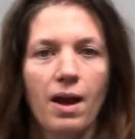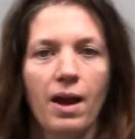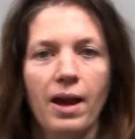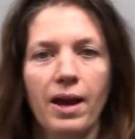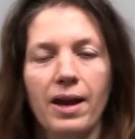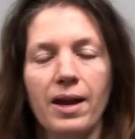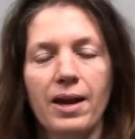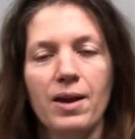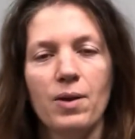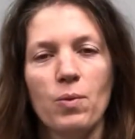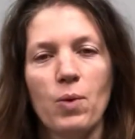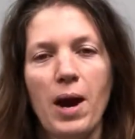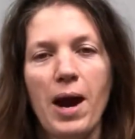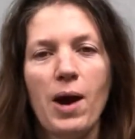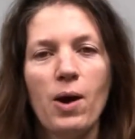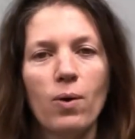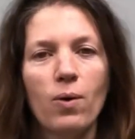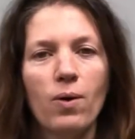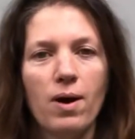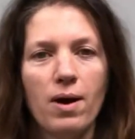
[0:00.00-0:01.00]
Hey,
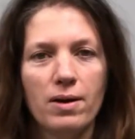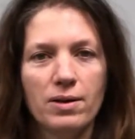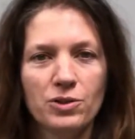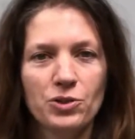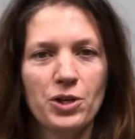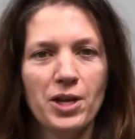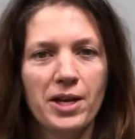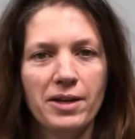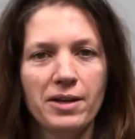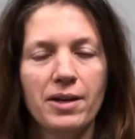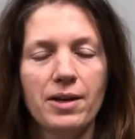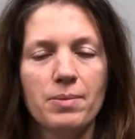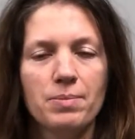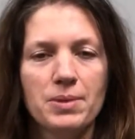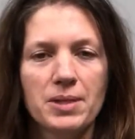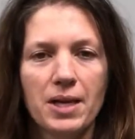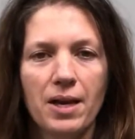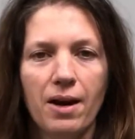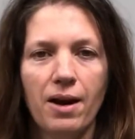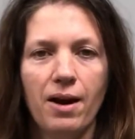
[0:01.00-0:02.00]
wow, Jen Gibbs
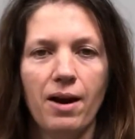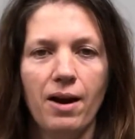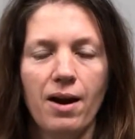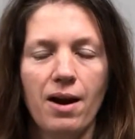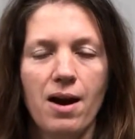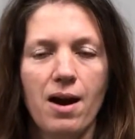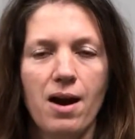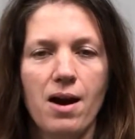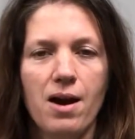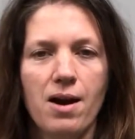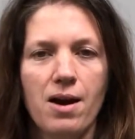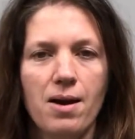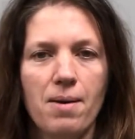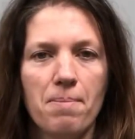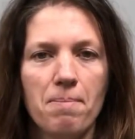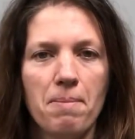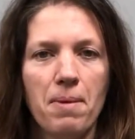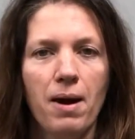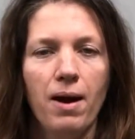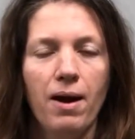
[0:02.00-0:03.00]
here.
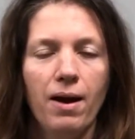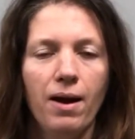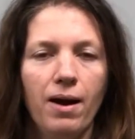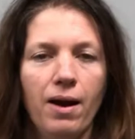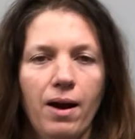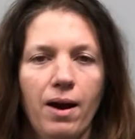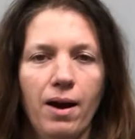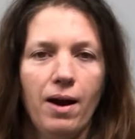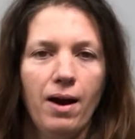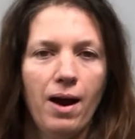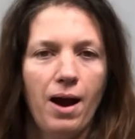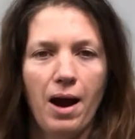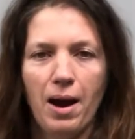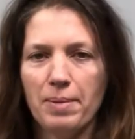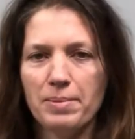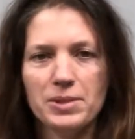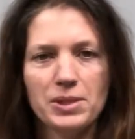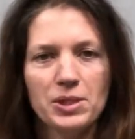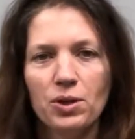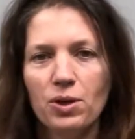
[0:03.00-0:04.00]

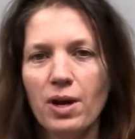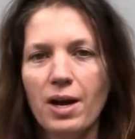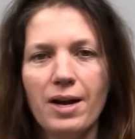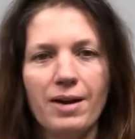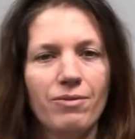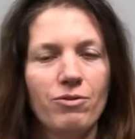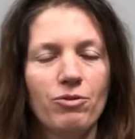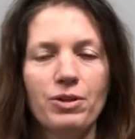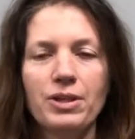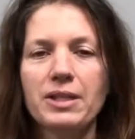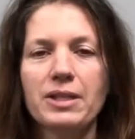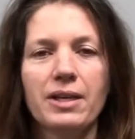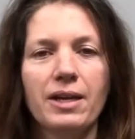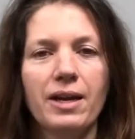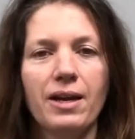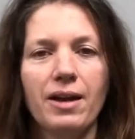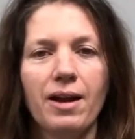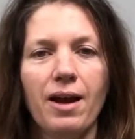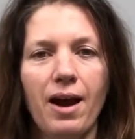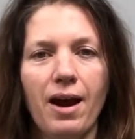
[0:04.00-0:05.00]
I'm still kind of
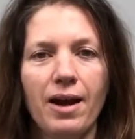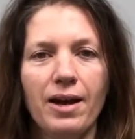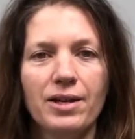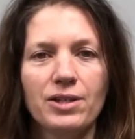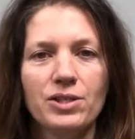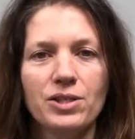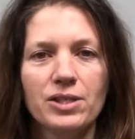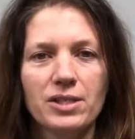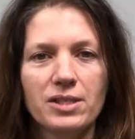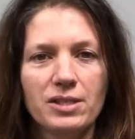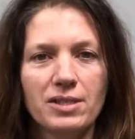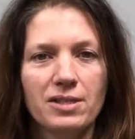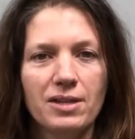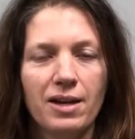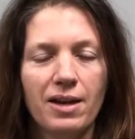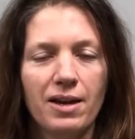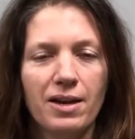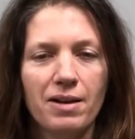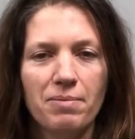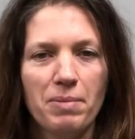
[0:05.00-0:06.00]
reeling. I just
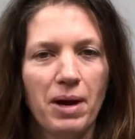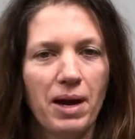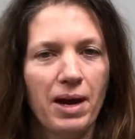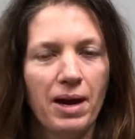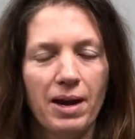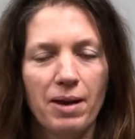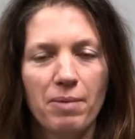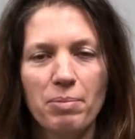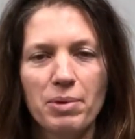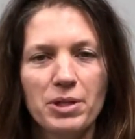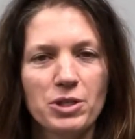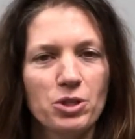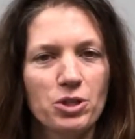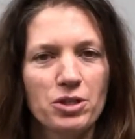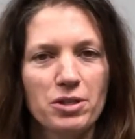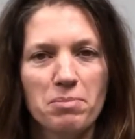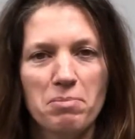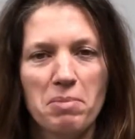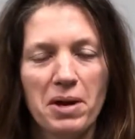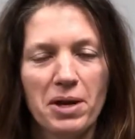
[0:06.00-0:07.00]
did my
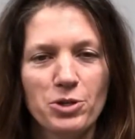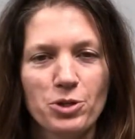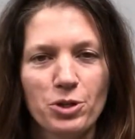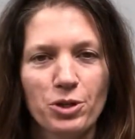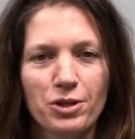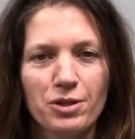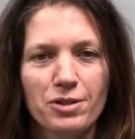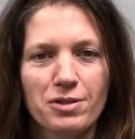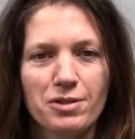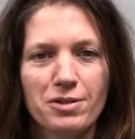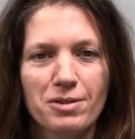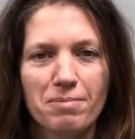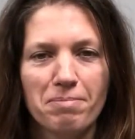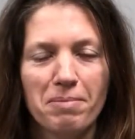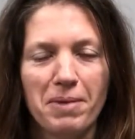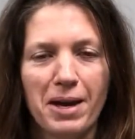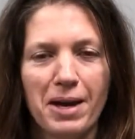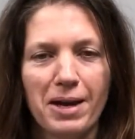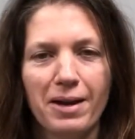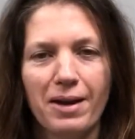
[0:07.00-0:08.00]
pictures and measures,
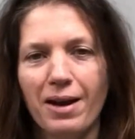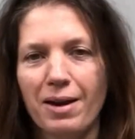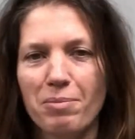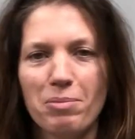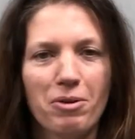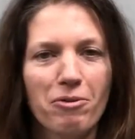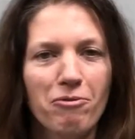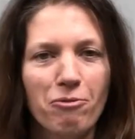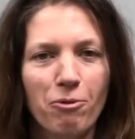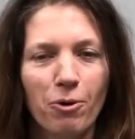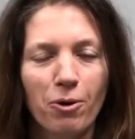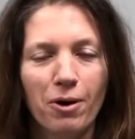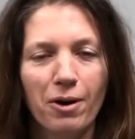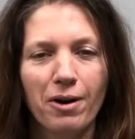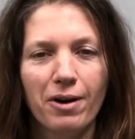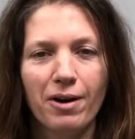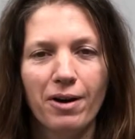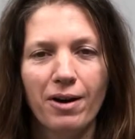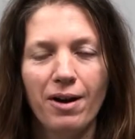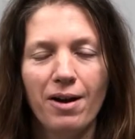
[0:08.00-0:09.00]
my kind of
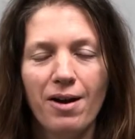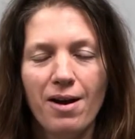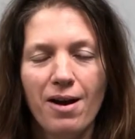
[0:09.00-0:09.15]
before.